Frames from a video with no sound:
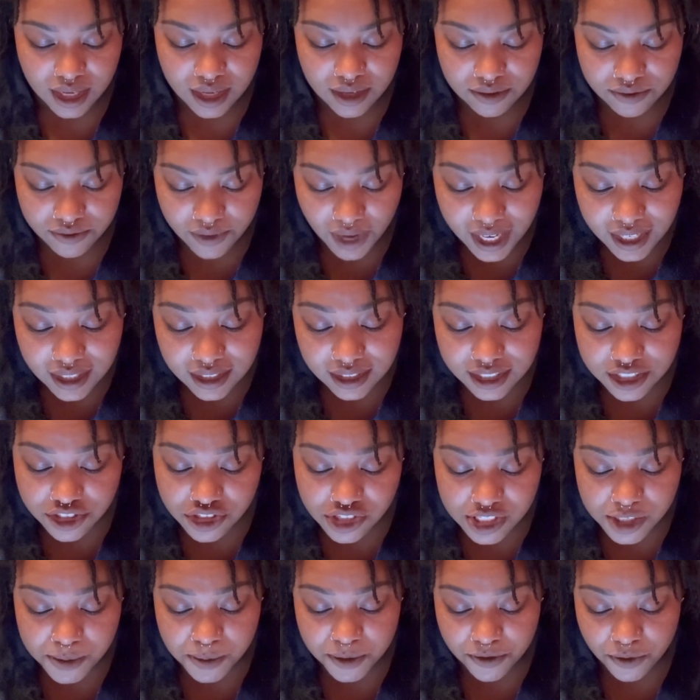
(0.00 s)
Finally,
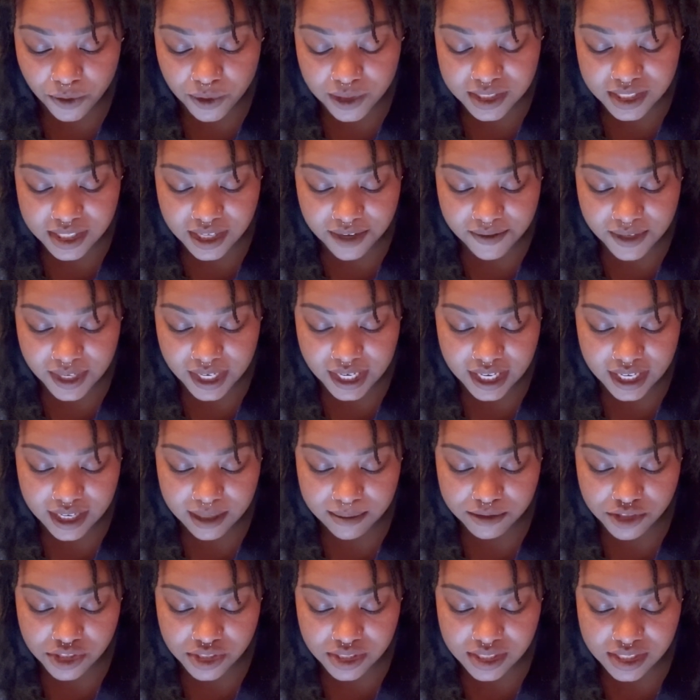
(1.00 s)
just before 7 a.m.,
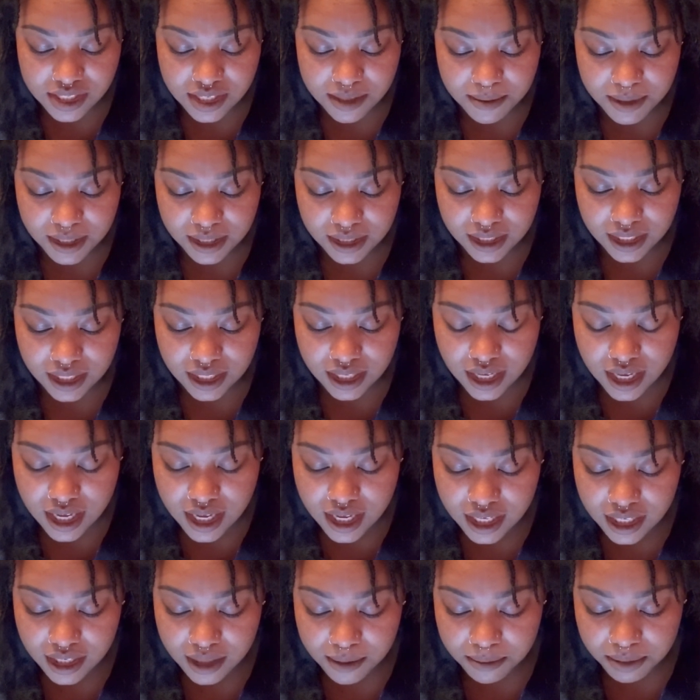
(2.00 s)
she's seemingly
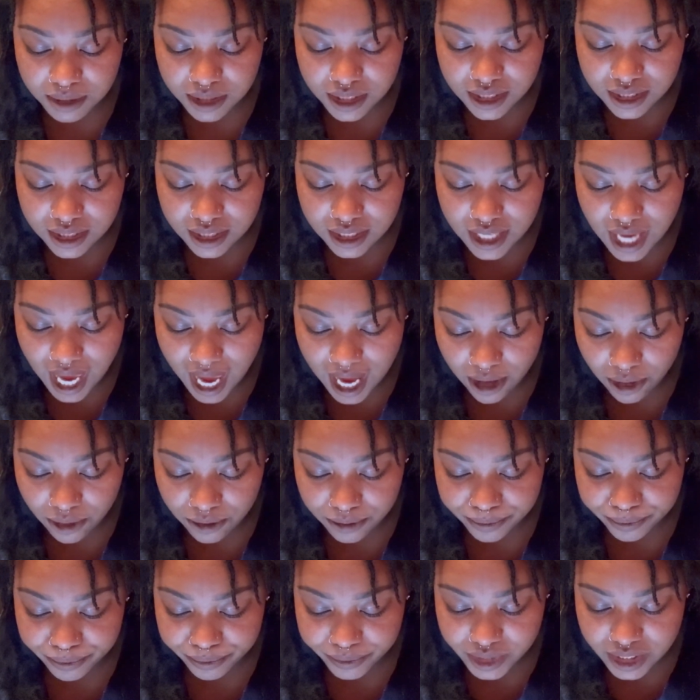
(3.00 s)
completely
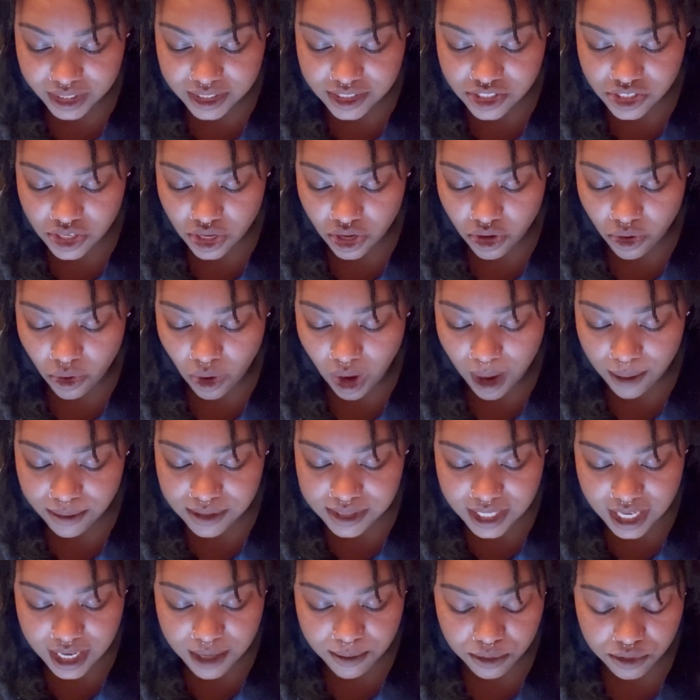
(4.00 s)
out, so I
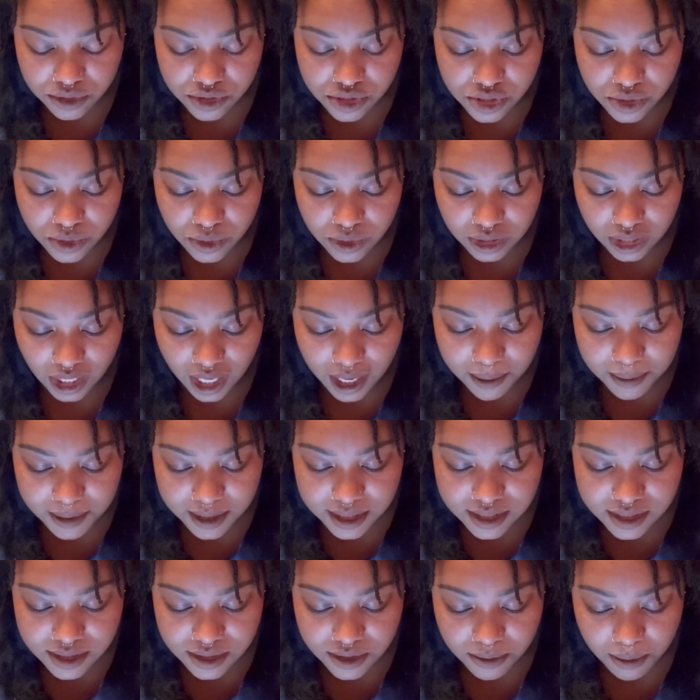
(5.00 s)
was able to climb
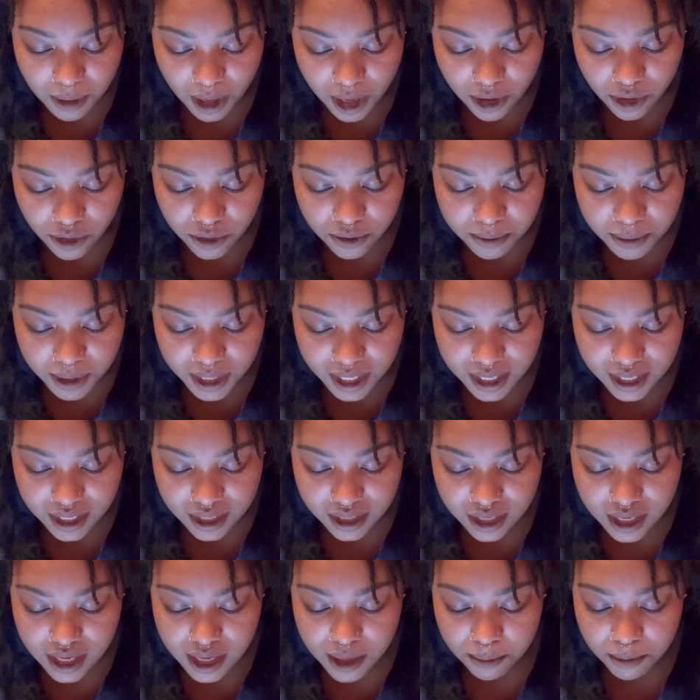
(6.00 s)
into my own bed,
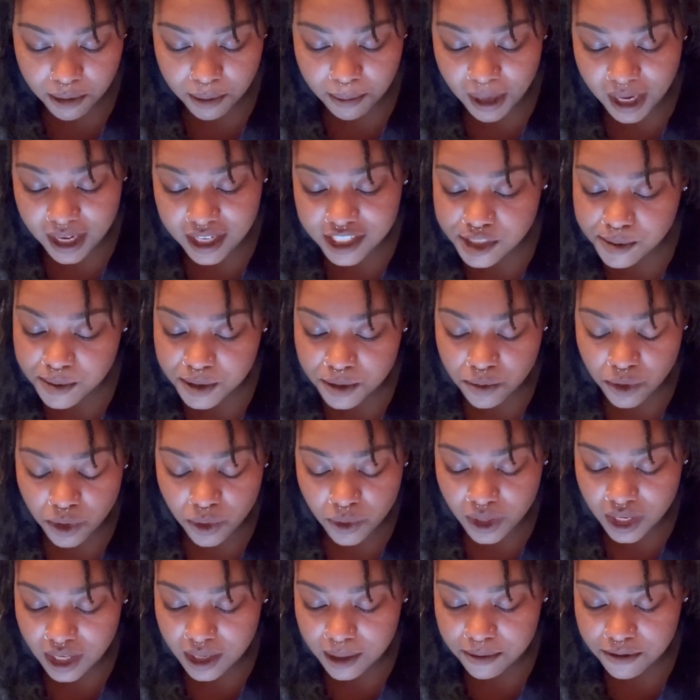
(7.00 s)
but my husband
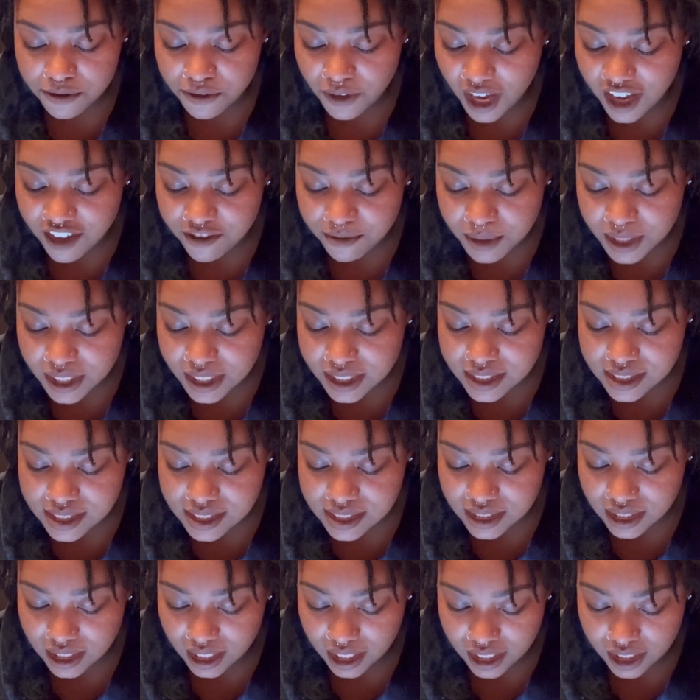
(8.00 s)
woke up 5
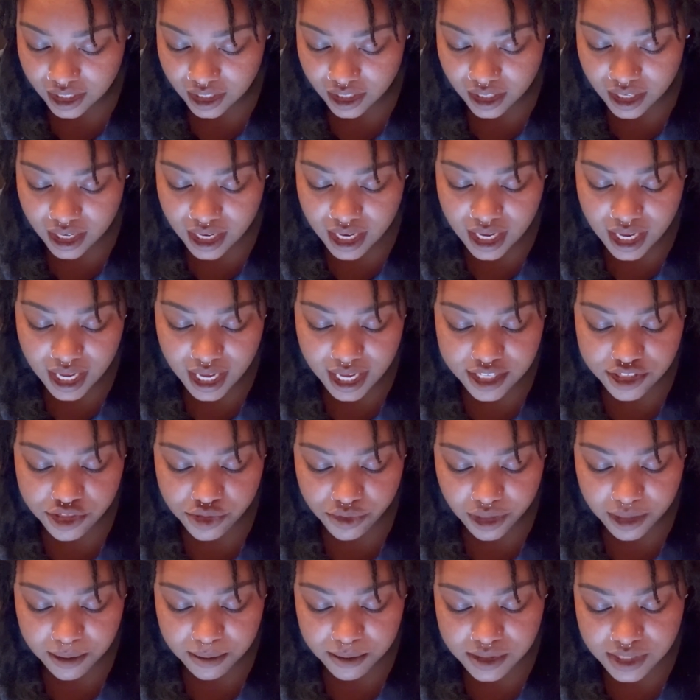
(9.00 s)
minutes later and
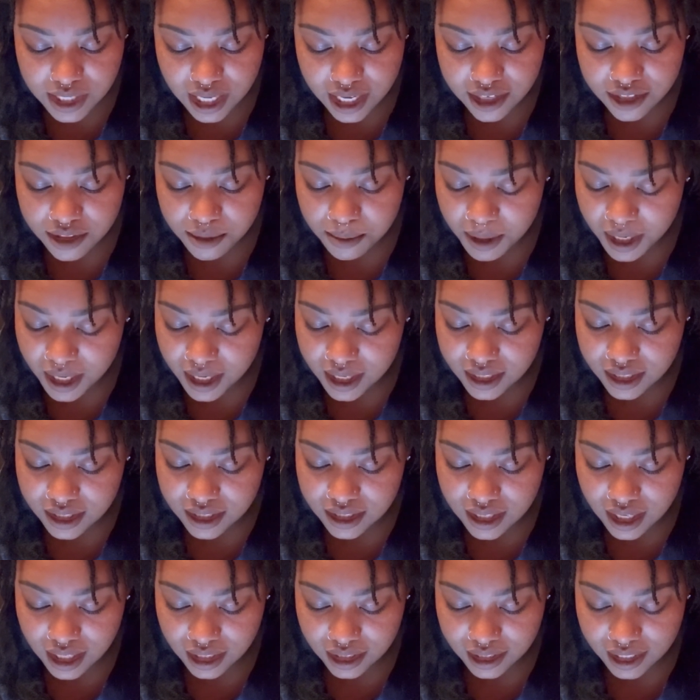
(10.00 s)
scrambles out of the bed,
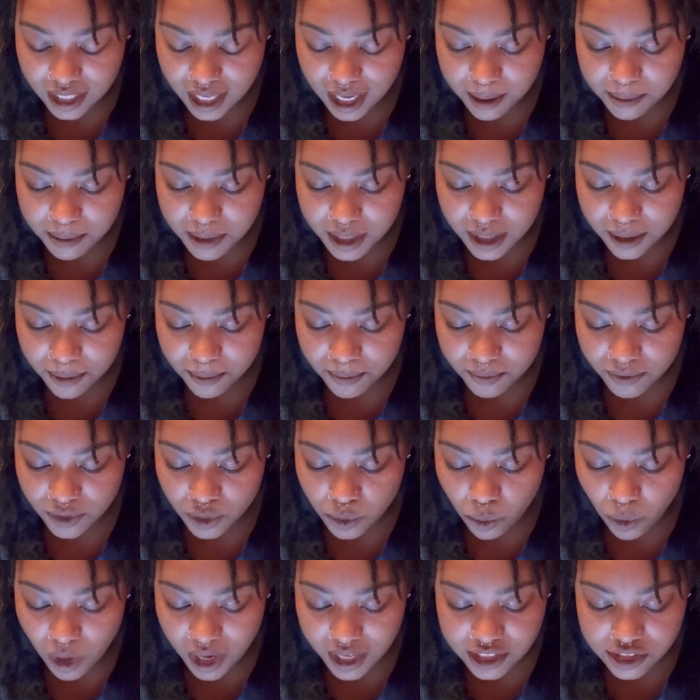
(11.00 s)
yelling at me,
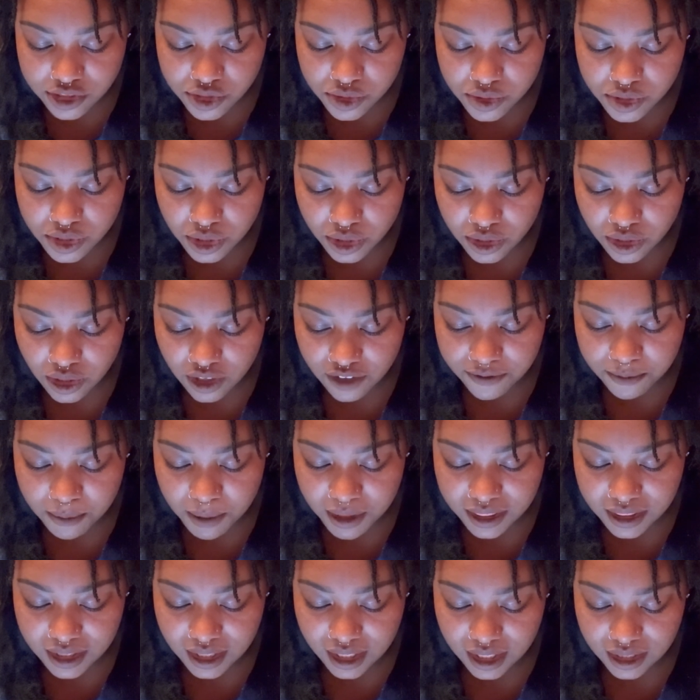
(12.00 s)
why did you turn off
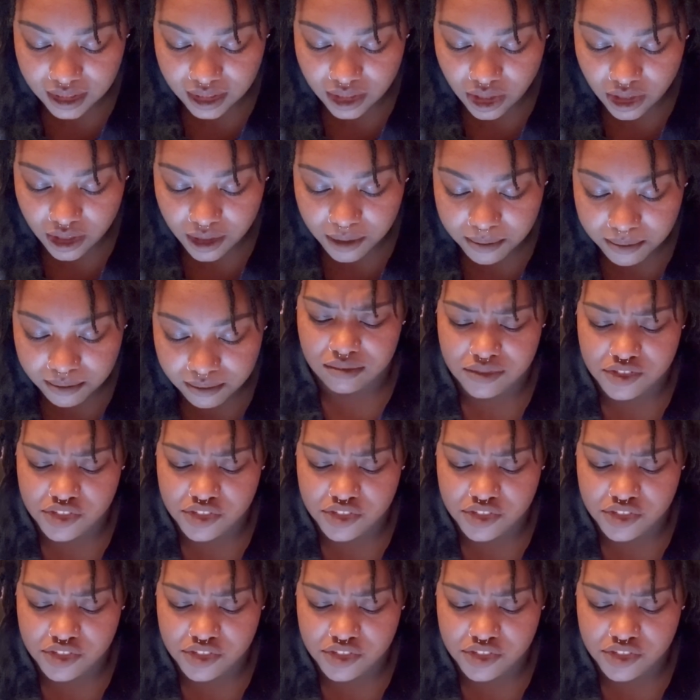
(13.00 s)
the alarm?